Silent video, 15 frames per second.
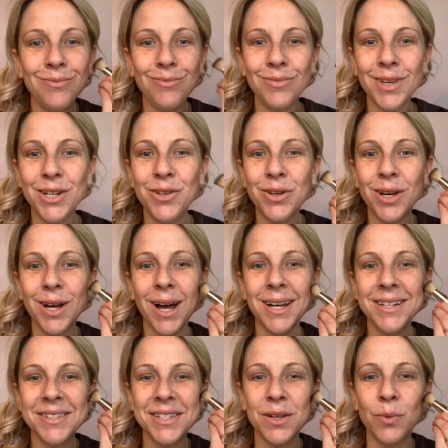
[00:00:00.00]
And you can kind
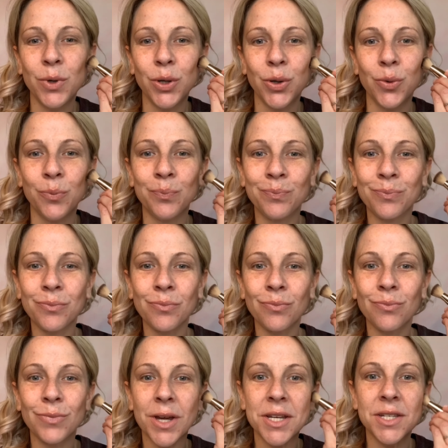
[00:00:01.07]
of see when you
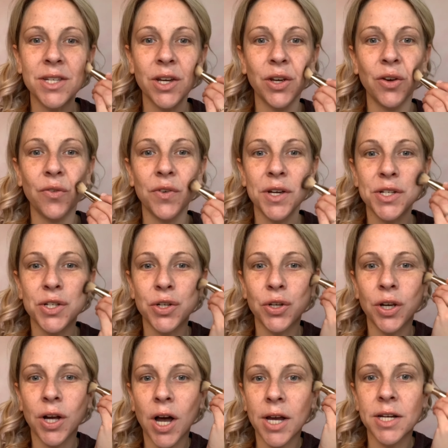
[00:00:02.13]
suck your face, and you
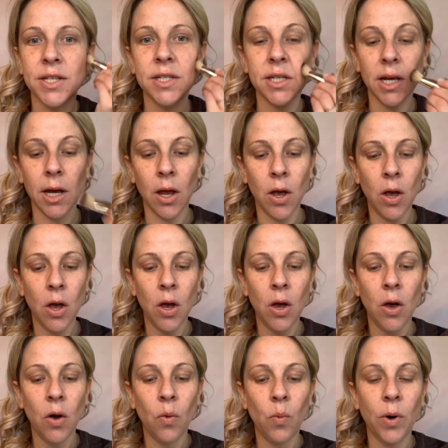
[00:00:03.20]
can kind of see
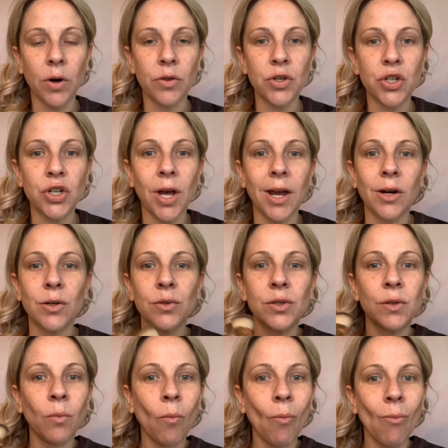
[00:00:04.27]
where the shadows
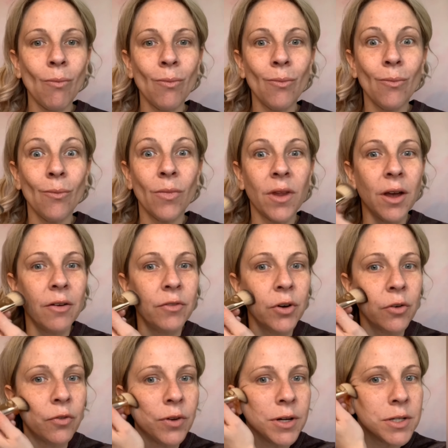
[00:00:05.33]
of your
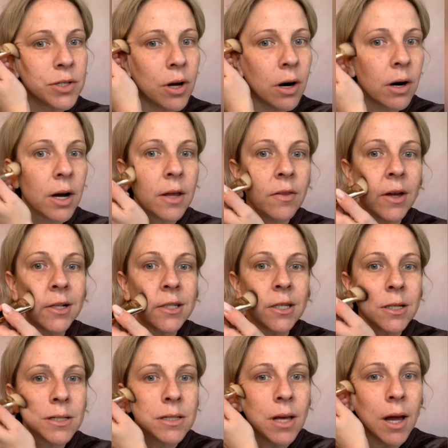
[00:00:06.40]
face are. And that's
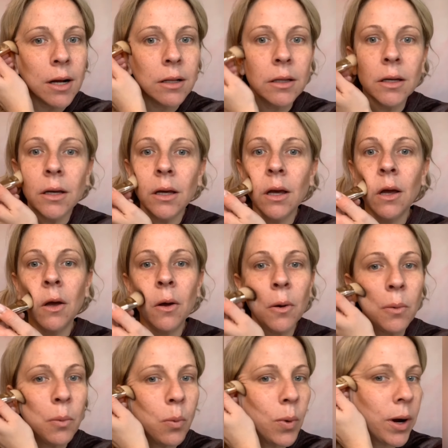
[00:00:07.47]
exactly
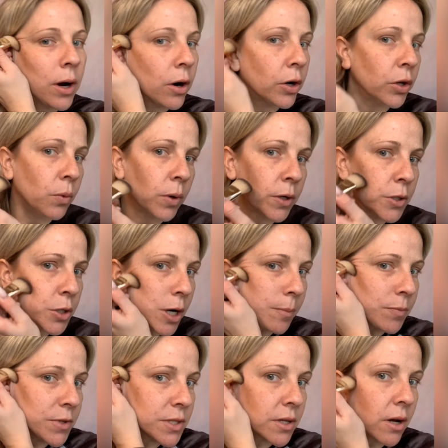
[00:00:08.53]
where you want to drop
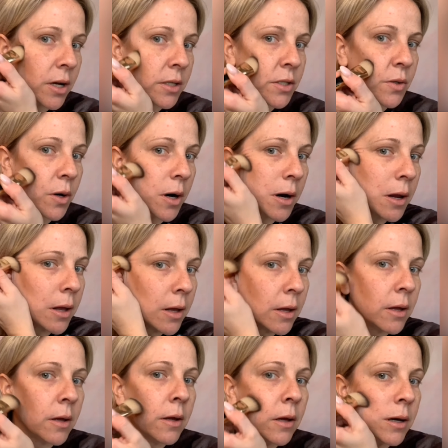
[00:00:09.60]
this contour.
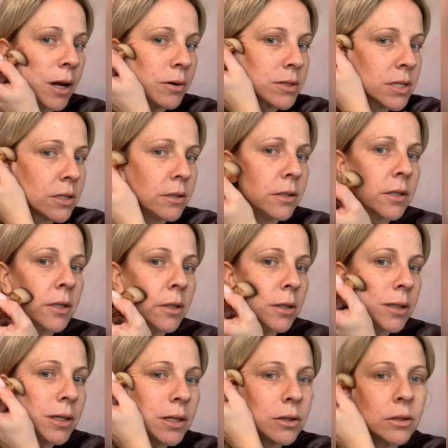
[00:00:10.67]
Now it's going to look a
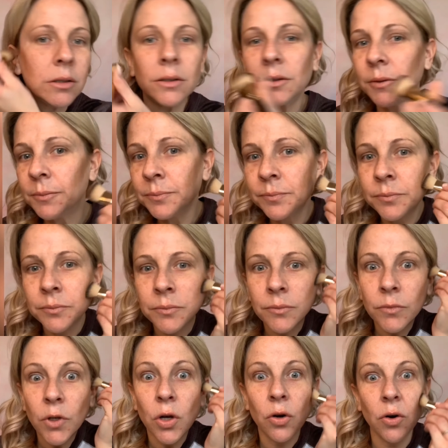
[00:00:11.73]
little
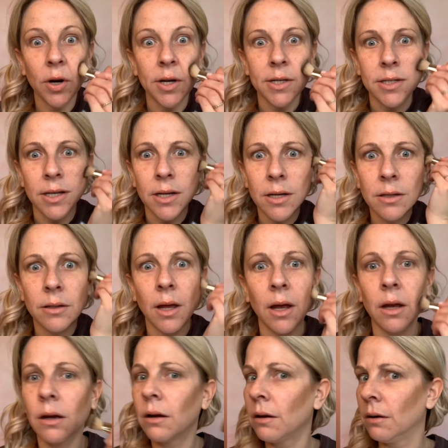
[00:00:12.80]
crazy,
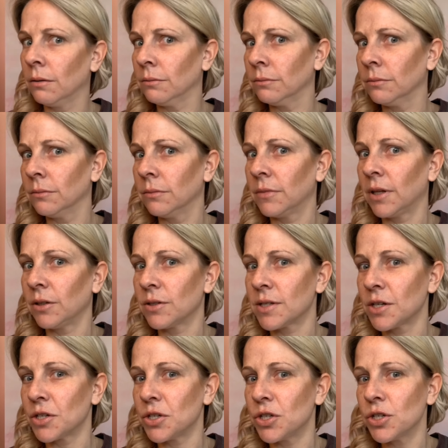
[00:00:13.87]
like it looks
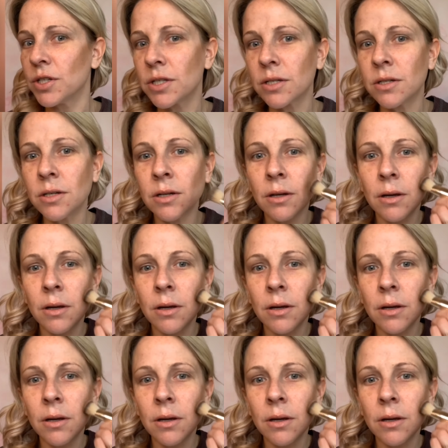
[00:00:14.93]
like she just